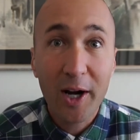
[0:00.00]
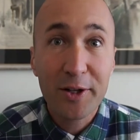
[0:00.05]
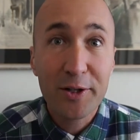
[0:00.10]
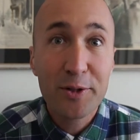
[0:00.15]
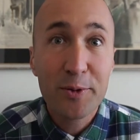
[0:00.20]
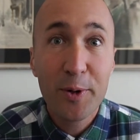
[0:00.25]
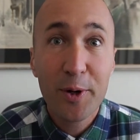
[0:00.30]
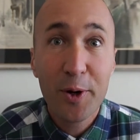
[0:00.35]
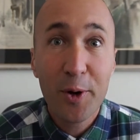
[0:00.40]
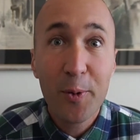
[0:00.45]
I
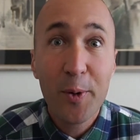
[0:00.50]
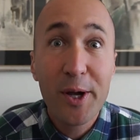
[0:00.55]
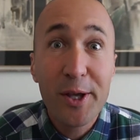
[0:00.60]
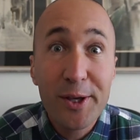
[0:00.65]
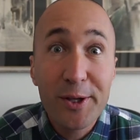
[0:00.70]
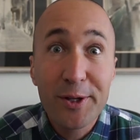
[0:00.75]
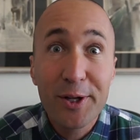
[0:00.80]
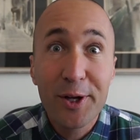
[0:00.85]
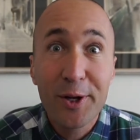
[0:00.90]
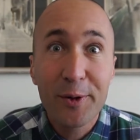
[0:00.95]
just want to know what
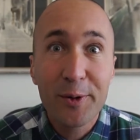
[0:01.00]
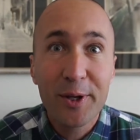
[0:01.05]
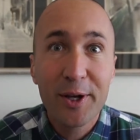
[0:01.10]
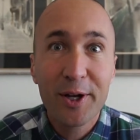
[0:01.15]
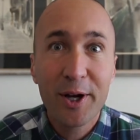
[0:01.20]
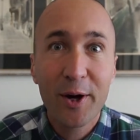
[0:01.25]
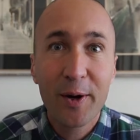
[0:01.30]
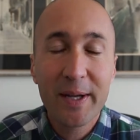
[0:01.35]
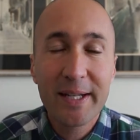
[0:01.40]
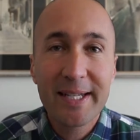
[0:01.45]
you do.
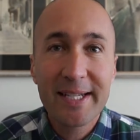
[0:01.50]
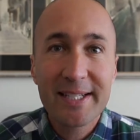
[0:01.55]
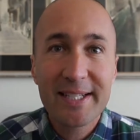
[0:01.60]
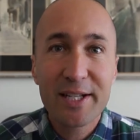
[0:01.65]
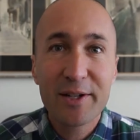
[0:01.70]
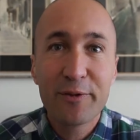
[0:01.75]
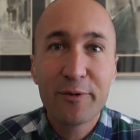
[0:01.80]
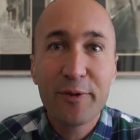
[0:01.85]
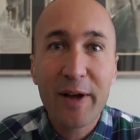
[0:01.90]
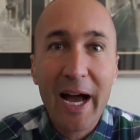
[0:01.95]
You know, it
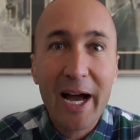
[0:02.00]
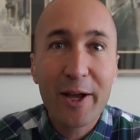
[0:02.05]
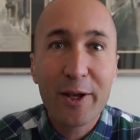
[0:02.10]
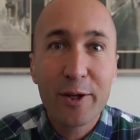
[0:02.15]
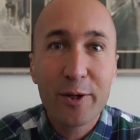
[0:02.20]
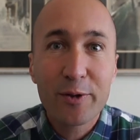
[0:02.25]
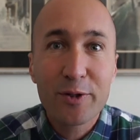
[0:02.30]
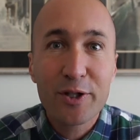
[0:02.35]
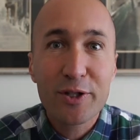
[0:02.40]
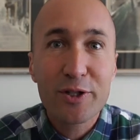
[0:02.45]
doesn't
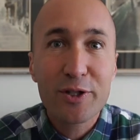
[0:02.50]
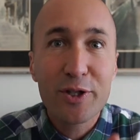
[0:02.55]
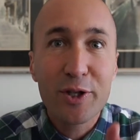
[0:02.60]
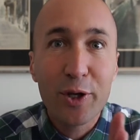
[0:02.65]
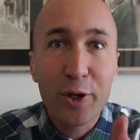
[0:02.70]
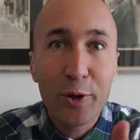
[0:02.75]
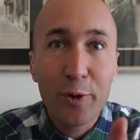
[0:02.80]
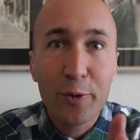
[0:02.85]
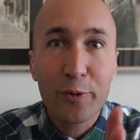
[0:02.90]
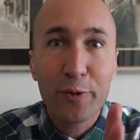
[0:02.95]
value just
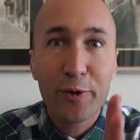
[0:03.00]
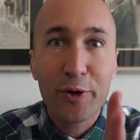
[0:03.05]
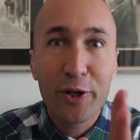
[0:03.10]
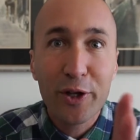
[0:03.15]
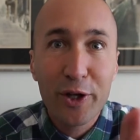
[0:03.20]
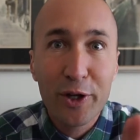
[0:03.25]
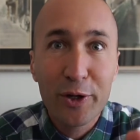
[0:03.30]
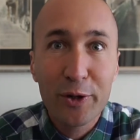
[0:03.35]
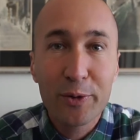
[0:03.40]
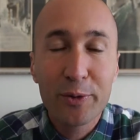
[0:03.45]
you for
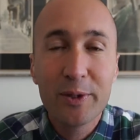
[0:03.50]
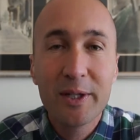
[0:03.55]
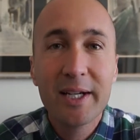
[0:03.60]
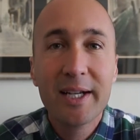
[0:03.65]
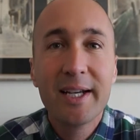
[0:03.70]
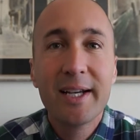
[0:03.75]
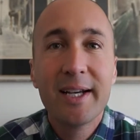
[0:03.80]
you.